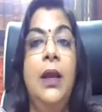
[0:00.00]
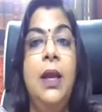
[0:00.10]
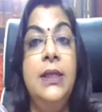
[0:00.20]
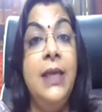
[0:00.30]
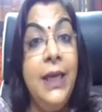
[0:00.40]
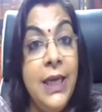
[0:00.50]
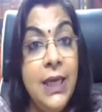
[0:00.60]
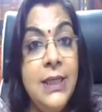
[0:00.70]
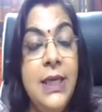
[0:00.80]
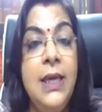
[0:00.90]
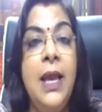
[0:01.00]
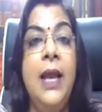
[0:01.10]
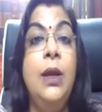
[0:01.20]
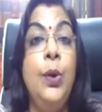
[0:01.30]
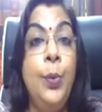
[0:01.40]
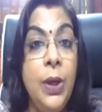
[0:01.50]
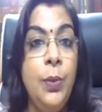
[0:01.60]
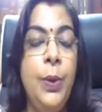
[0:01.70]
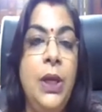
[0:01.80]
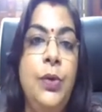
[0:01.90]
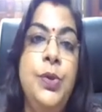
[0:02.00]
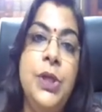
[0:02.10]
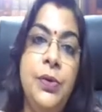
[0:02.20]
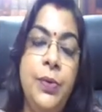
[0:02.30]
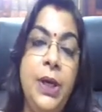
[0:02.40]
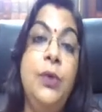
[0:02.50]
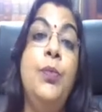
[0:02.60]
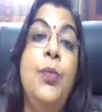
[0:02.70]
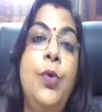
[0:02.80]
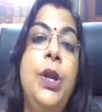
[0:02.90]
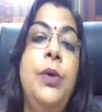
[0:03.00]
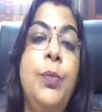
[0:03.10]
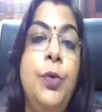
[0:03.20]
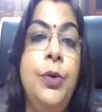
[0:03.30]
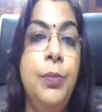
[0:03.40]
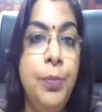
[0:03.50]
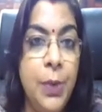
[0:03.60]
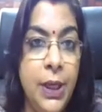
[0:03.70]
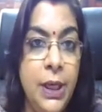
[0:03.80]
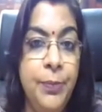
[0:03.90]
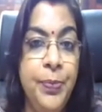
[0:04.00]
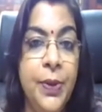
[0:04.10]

as an easy and a quick way to generate more and more money.